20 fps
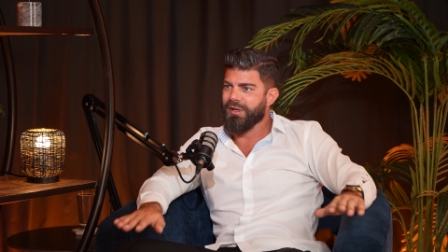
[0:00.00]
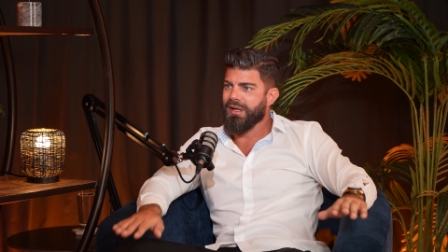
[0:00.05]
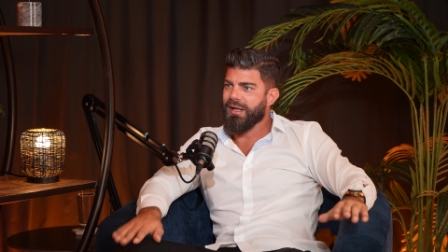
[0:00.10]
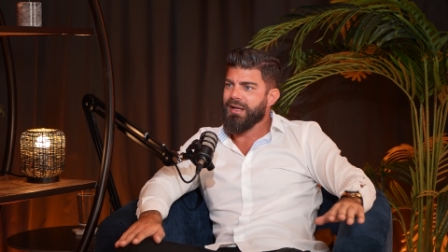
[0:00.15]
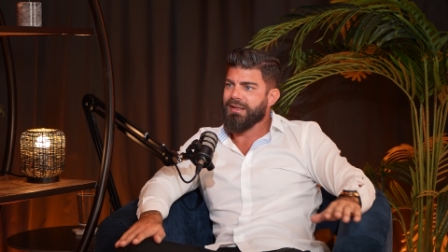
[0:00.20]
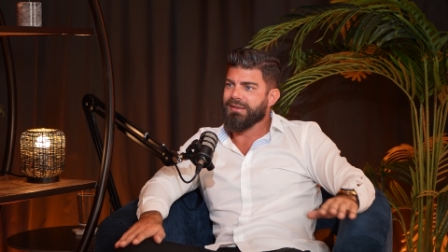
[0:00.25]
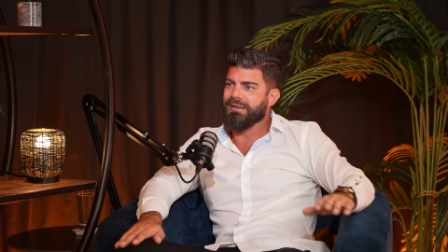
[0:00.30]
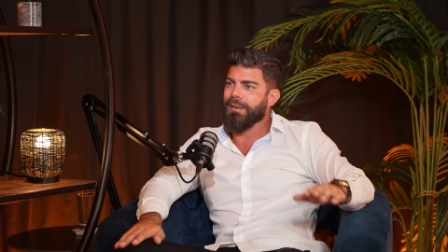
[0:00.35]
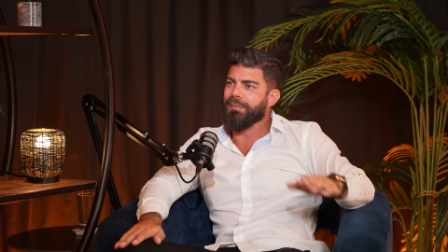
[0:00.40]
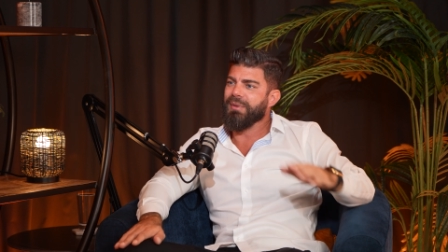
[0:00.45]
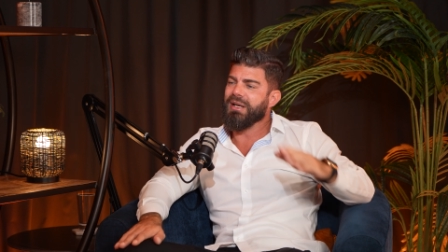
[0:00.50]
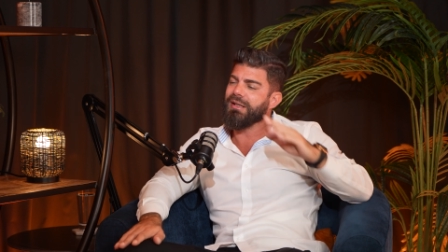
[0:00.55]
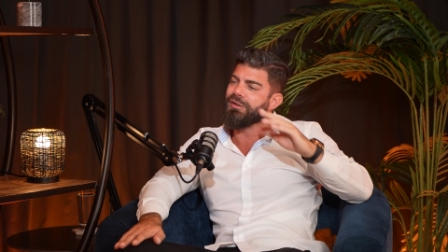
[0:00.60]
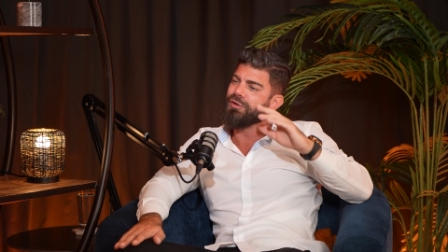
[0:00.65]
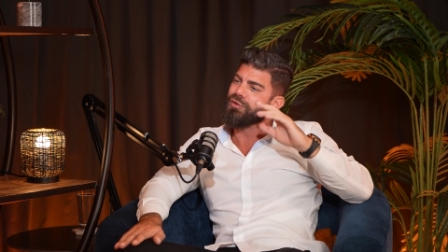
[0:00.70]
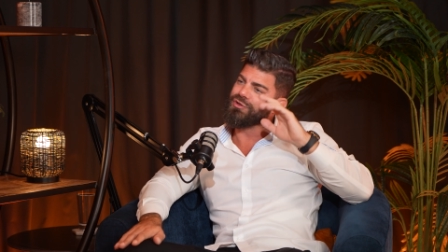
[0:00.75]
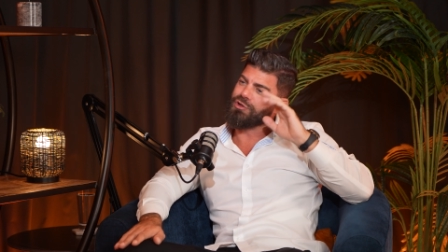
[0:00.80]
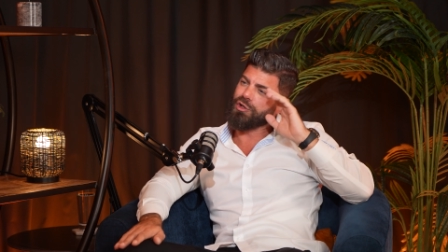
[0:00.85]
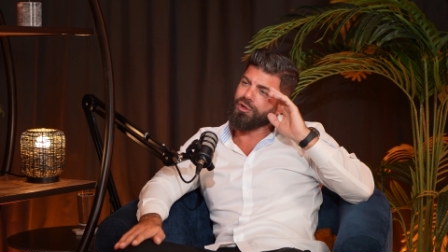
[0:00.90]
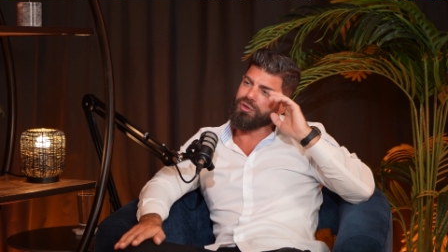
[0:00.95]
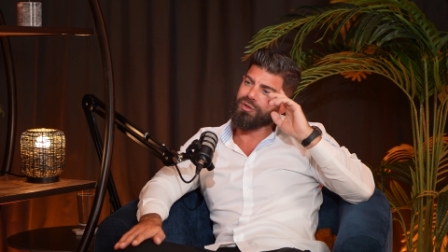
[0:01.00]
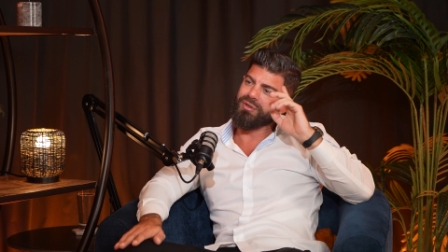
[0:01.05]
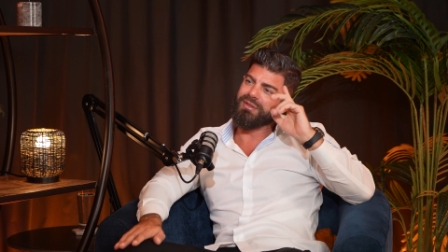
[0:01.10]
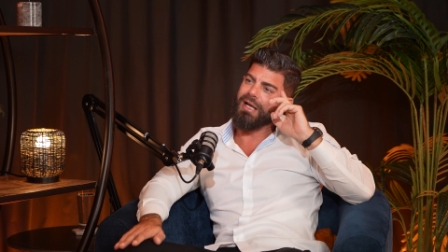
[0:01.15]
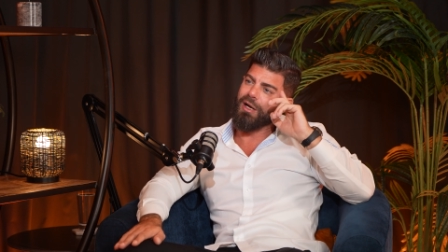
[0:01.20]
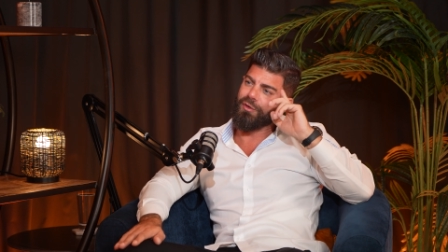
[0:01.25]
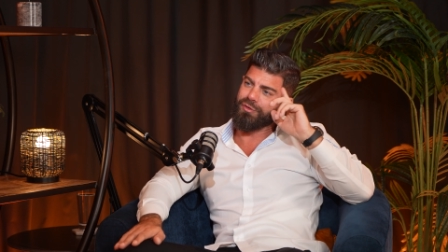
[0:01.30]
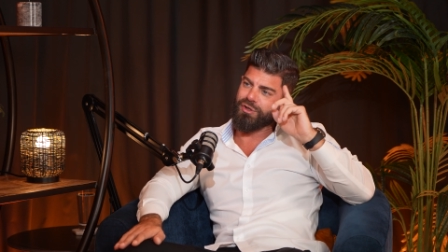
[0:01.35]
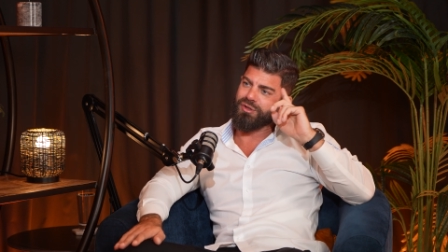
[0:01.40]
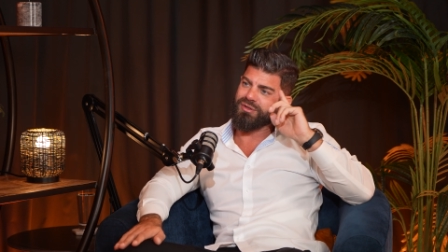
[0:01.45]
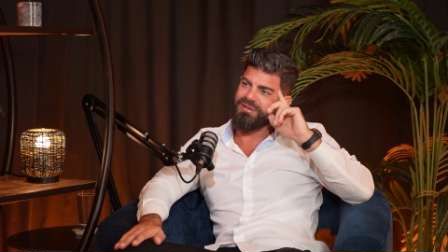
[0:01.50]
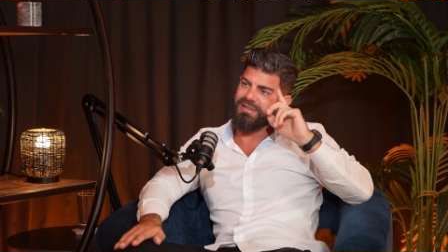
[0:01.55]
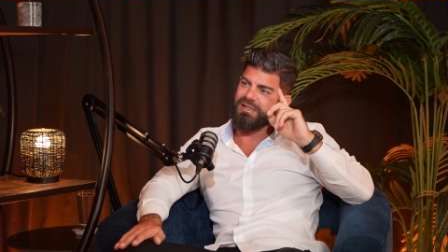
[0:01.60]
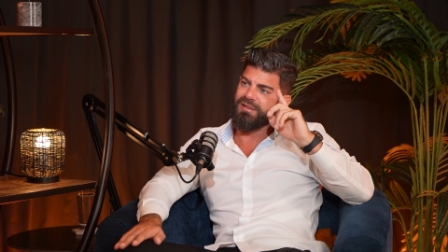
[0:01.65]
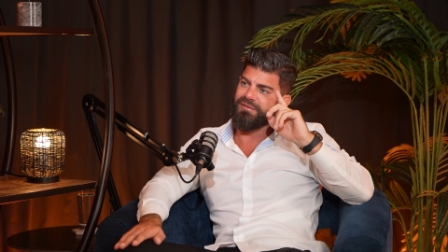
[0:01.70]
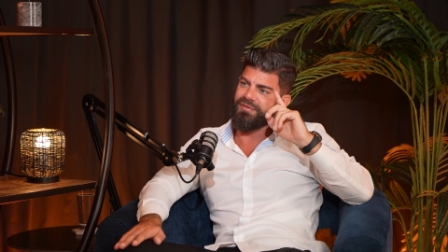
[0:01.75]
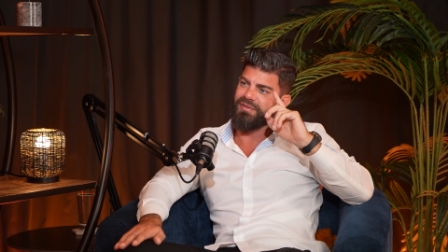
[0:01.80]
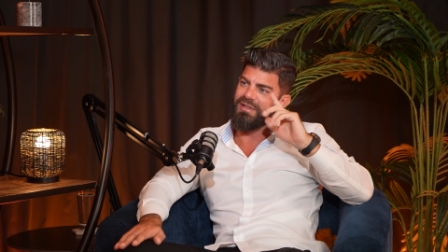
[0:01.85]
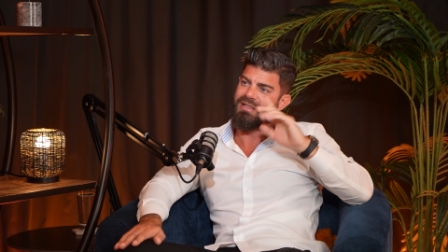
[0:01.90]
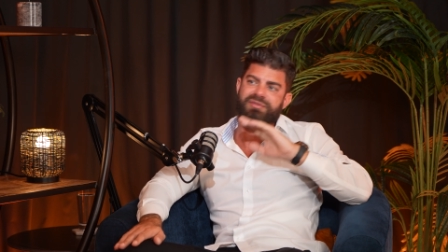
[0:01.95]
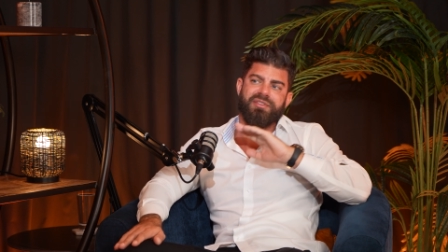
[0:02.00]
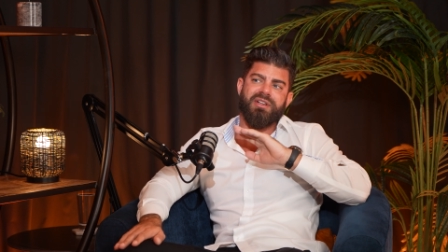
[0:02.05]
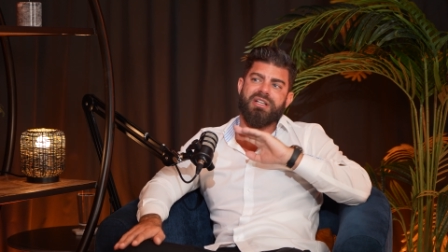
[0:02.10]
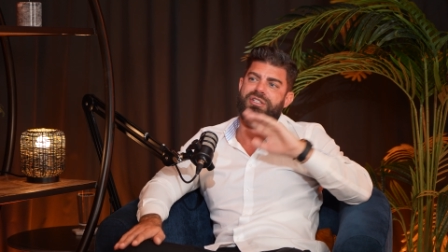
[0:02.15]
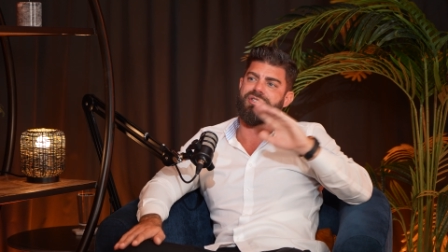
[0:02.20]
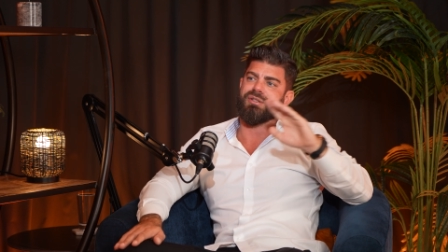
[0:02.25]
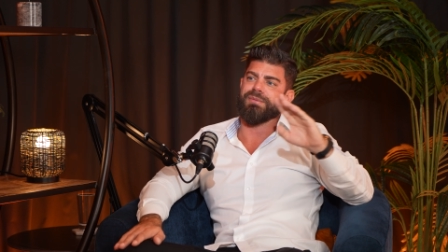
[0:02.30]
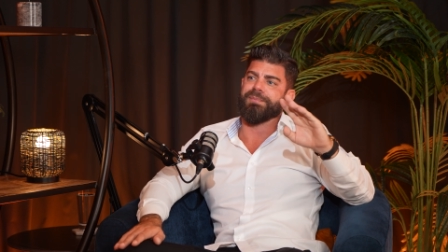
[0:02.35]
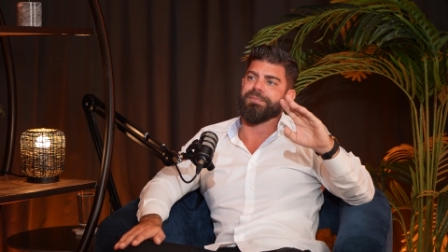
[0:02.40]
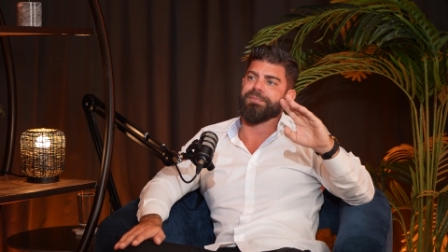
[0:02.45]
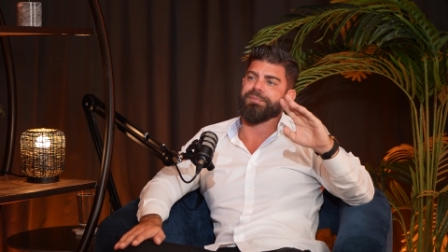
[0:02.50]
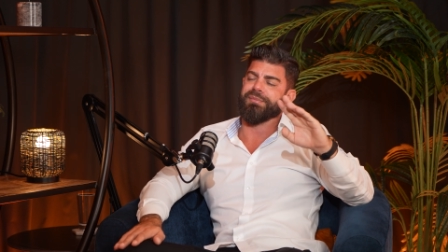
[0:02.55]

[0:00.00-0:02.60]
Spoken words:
The minute you start to doubt yourself, it's finished.